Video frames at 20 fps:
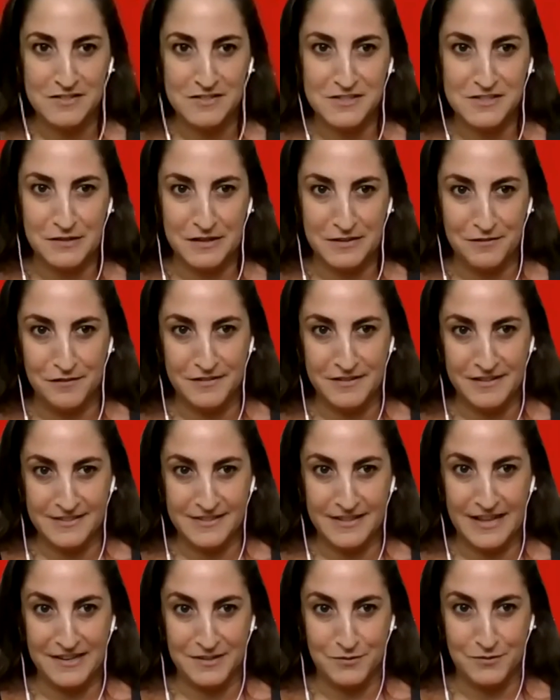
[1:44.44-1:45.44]
doing for this
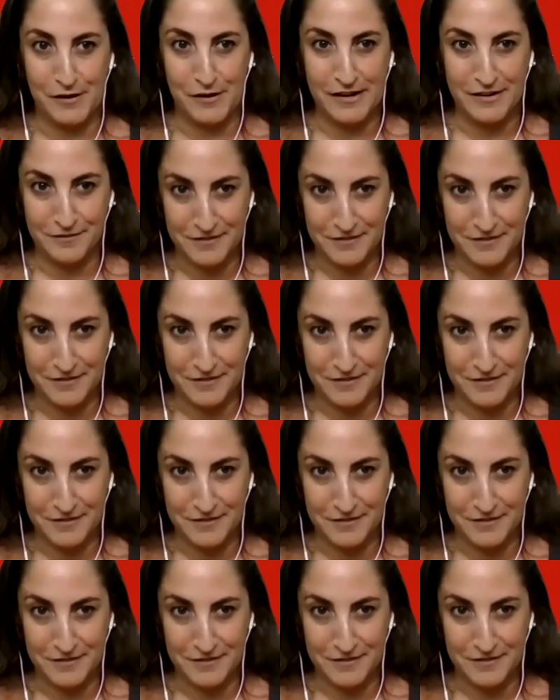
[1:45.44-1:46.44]
last week of the
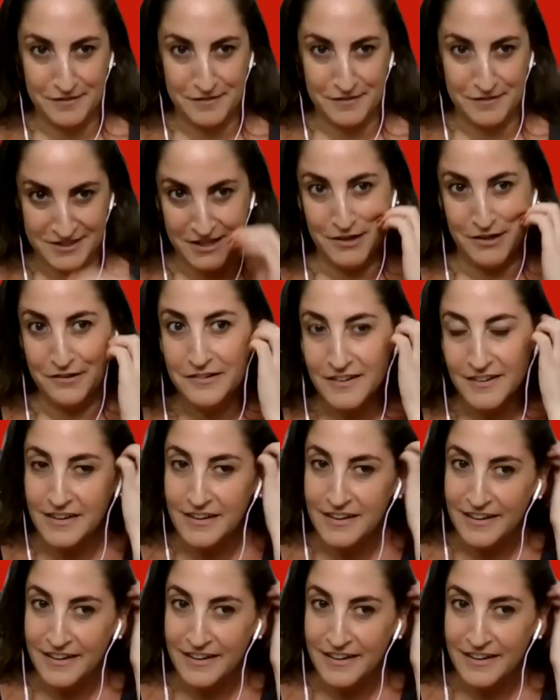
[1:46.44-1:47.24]
show. And